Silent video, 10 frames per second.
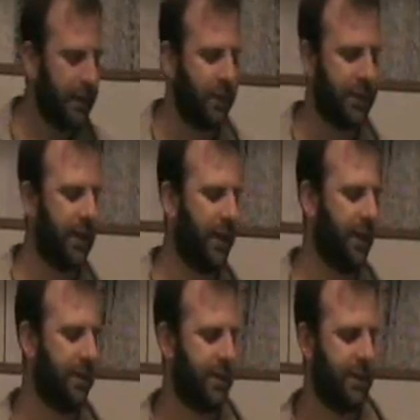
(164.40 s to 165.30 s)
And we'll see how
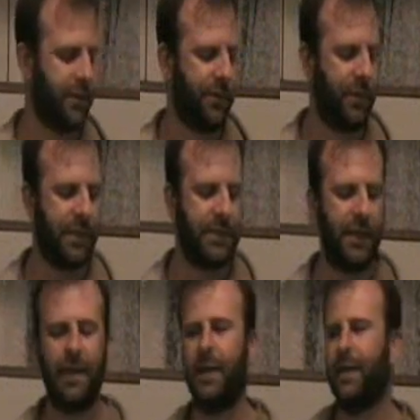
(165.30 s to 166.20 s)
to use this. So if you want to
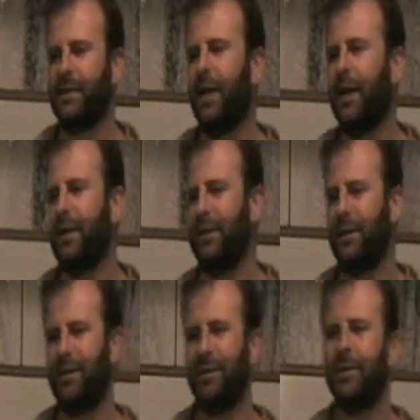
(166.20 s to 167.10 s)
say, it is hot,
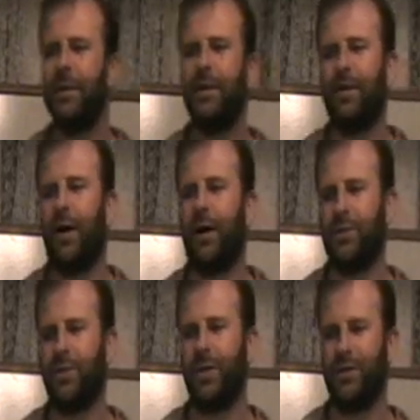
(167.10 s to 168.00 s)
ta
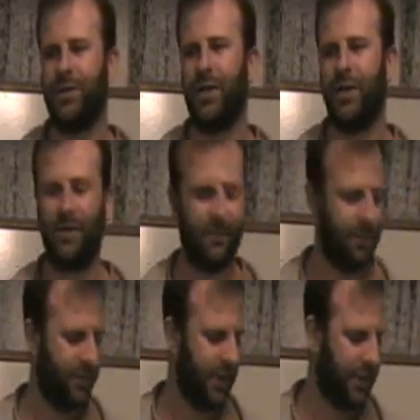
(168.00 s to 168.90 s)
she che,
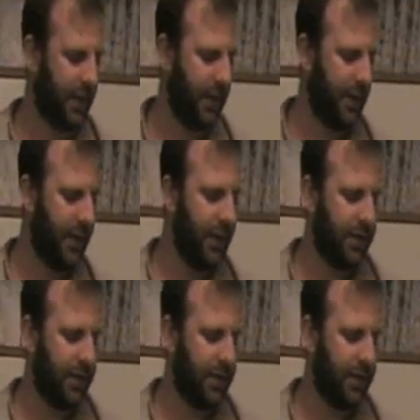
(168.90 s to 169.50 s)
okay?